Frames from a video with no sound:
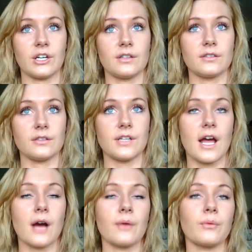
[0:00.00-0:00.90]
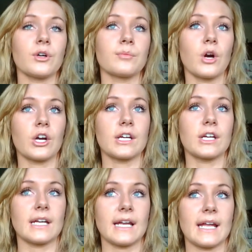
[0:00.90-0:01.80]
a leader. Network
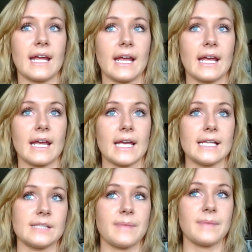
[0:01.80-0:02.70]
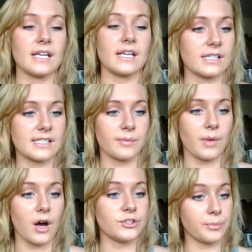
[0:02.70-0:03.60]
marketing is based on a
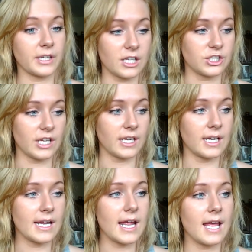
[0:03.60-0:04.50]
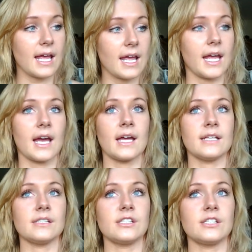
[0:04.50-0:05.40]
system of duplication.
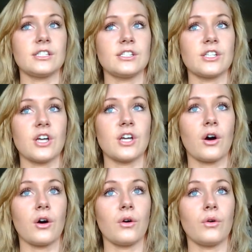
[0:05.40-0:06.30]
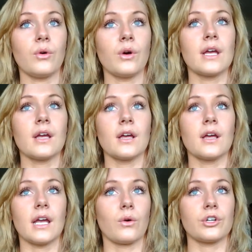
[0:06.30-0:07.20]
And so
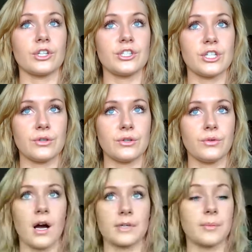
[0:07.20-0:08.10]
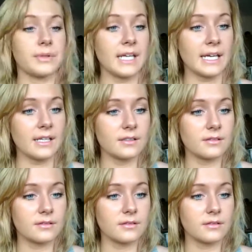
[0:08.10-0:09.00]
in order to
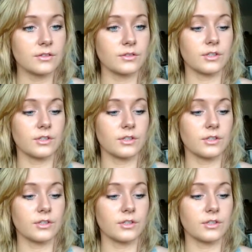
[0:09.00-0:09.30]
complete